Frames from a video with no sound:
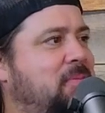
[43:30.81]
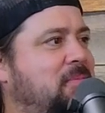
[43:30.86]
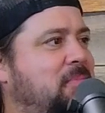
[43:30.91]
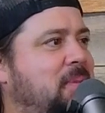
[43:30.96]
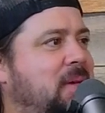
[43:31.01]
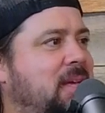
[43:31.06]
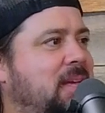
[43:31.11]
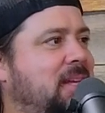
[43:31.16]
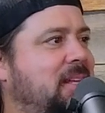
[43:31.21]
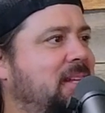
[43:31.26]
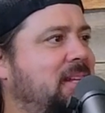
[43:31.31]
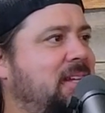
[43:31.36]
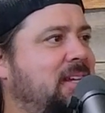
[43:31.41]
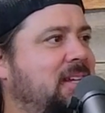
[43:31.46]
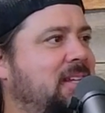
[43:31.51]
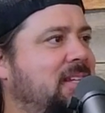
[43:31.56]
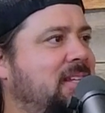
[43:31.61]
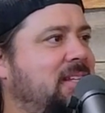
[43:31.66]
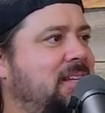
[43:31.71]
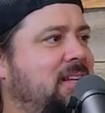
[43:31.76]
with mine.
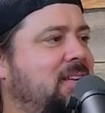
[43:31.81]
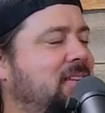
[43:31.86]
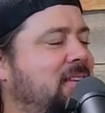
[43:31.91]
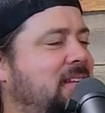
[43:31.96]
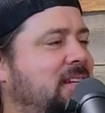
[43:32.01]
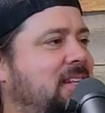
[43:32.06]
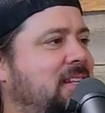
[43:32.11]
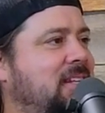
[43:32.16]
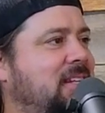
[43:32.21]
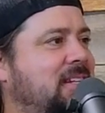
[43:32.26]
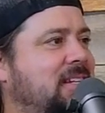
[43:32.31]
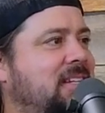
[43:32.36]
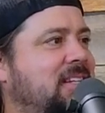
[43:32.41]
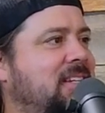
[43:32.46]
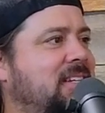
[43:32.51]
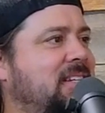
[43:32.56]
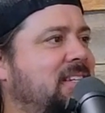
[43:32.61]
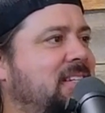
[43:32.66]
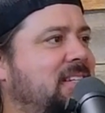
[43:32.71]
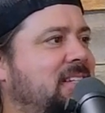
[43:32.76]
Yeah, I don't need it.
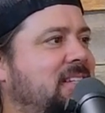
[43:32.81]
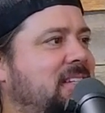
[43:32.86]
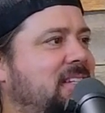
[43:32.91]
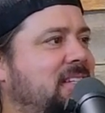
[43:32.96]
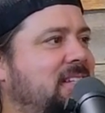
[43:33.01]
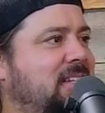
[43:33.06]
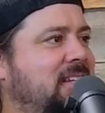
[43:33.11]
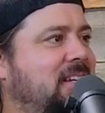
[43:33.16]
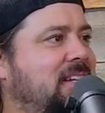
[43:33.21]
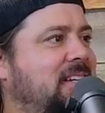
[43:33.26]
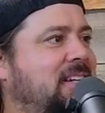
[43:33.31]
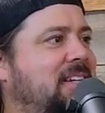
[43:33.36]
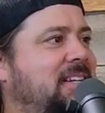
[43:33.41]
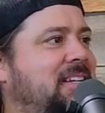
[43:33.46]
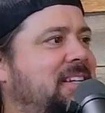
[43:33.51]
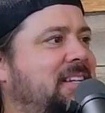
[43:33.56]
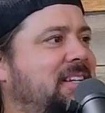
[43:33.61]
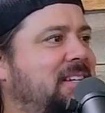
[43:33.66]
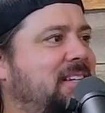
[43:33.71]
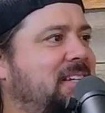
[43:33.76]
Samesies. Yeah.
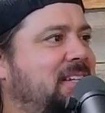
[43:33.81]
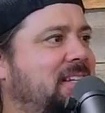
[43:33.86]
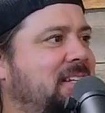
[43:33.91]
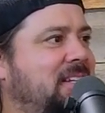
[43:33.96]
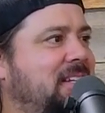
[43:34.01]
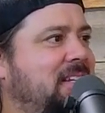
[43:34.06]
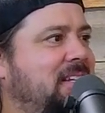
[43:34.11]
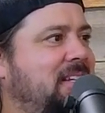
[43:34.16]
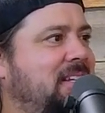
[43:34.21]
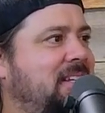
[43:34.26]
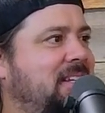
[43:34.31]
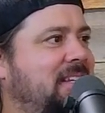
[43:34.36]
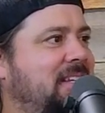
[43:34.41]
Yeah.